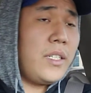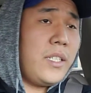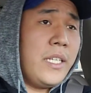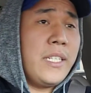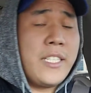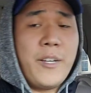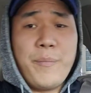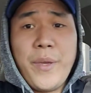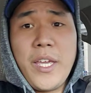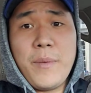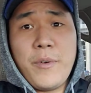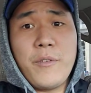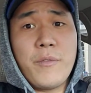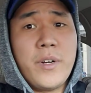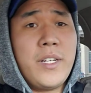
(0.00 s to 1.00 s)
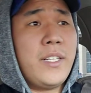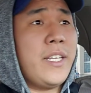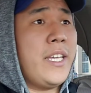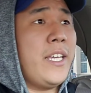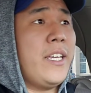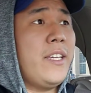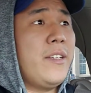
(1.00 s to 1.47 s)
in Khabib, who
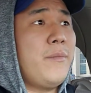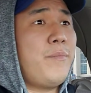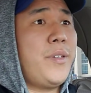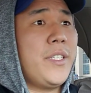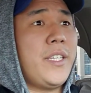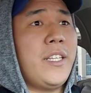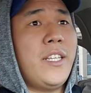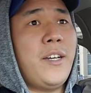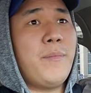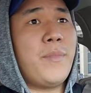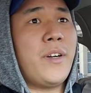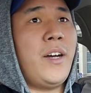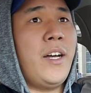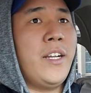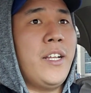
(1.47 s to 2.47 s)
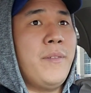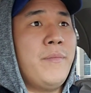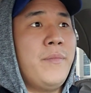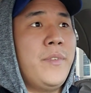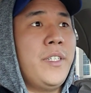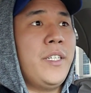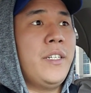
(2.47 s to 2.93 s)
really put the number on
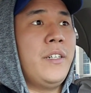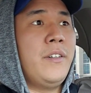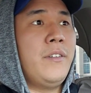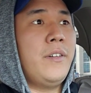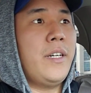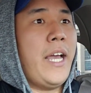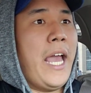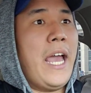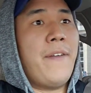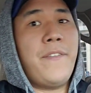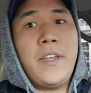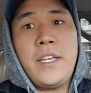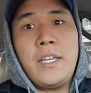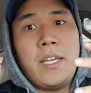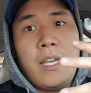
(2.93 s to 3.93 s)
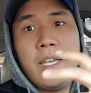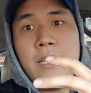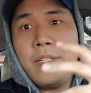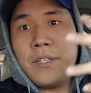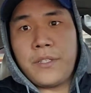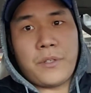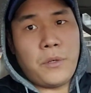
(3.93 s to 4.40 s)
him, you know, having
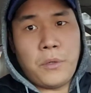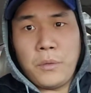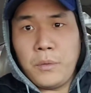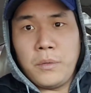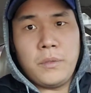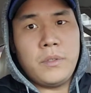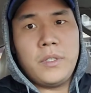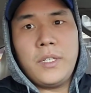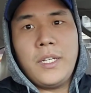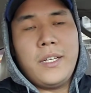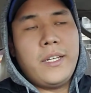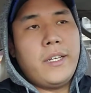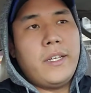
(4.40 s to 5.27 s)
his whole